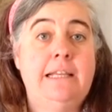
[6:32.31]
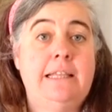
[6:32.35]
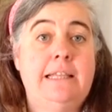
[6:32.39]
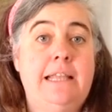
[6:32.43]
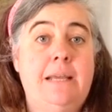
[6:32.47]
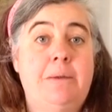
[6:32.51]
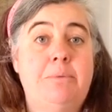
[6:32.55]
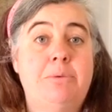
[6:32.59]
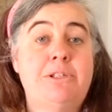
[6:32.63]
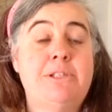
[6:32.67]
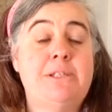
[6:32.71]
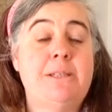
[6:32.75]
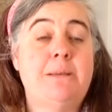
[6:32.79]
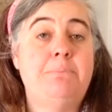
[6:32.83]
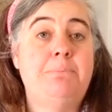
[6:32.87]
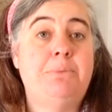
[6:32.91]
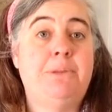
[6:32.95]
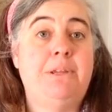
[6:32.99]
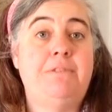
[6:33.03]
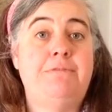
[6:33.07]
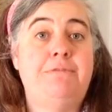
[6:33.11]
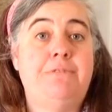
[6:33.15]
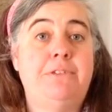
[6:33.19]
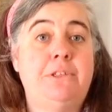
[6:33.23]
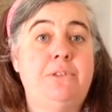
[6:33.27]
They were
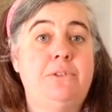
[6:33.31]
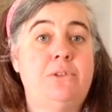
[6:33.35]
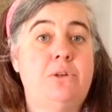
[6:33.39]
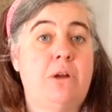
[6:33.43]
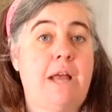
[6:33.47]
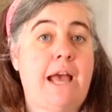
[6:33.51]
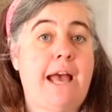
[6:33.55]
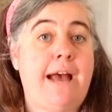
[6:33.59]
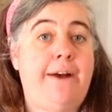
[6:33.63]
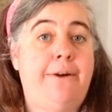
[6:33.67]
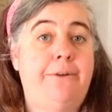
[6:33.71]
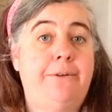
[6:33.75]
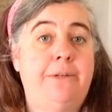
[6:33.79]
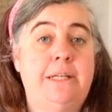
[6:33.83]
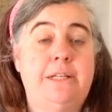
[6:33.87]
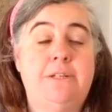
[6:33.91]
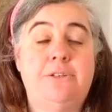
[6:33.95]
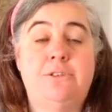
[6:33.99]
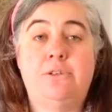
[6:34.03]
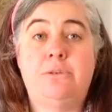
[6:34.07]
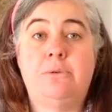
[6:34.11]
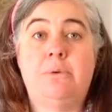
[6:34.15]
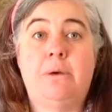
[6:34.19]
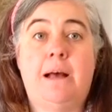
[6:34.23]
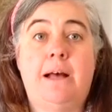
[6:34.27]
simply filtered out
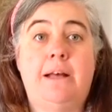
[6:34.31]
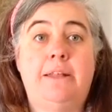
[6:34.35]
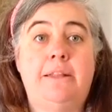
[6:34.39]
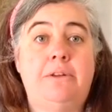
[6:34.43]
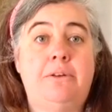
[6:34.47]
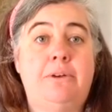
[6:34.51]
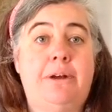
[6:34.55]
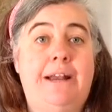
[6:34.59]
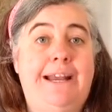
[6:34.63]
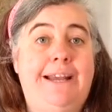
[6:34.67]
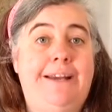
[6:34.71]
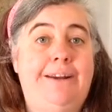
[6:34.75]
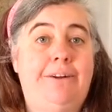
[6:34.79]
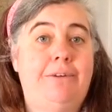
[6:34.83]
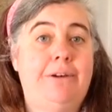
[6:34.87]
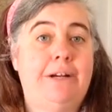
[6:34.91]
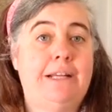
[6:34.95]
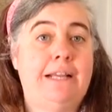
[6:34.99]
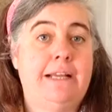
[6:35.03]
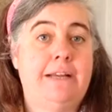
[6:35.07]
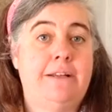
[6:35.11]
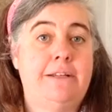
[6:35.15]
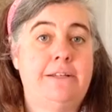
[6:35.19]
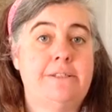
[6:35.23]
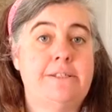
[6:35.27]
into other
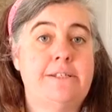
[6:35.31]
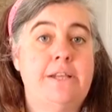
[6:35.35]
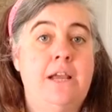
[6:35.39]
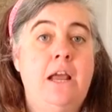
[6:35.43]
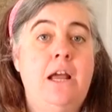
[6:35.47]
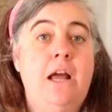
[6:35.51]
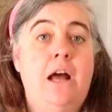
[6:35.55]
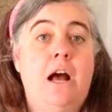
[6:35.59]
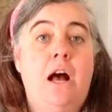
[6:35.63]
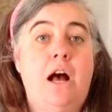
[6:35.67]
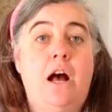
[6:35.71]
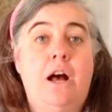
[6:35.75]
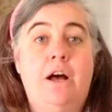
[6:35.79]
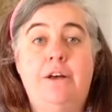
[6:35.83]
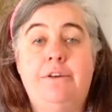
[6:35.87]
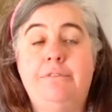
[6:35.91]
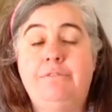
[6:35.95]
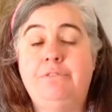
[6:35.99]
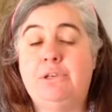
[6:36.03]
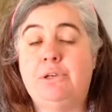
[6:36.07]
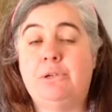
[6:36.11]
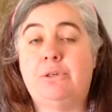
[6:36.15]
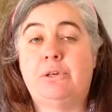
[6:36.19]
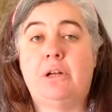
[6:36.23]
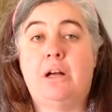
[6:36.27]
areas
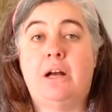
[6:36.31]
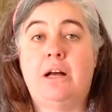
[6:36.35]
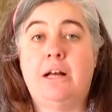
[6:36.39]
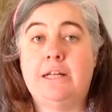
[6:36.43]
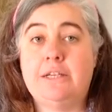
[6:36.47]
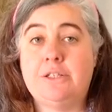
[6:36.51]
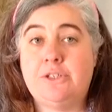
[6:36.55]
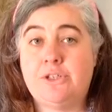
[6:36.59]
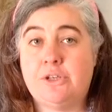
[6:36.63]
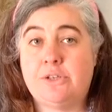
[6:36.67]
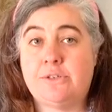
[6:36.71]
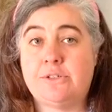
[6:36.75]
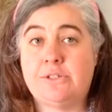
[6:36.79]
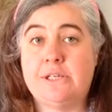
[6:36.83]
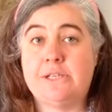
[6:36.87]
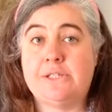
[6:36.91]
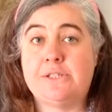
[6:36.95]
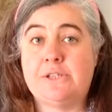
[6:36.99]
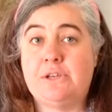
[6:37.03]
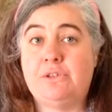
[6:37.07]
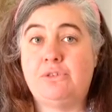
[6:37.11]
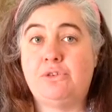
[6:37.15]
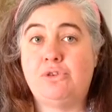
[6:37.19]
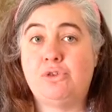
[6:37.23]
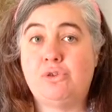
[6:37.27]
of your
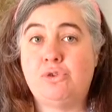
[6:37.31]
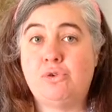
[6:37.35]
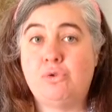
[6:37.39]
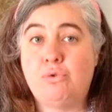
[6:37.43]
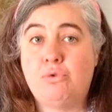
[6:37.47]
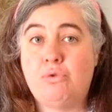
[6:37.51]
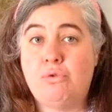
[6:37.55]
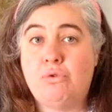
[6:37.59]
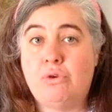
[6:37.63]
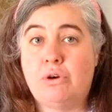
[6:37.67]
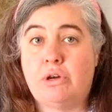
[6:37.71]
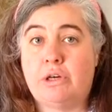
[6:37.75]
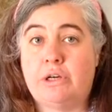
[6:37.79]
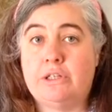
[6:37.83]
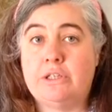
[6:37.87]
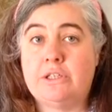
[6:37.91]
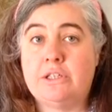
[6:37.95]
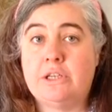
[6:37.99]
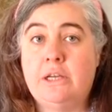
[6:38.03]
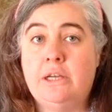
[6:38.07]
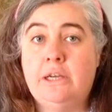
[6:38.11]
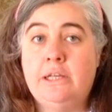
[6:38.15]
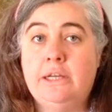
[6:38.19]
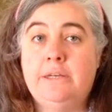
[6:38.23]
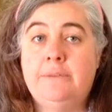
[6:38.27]
consciousness and stored.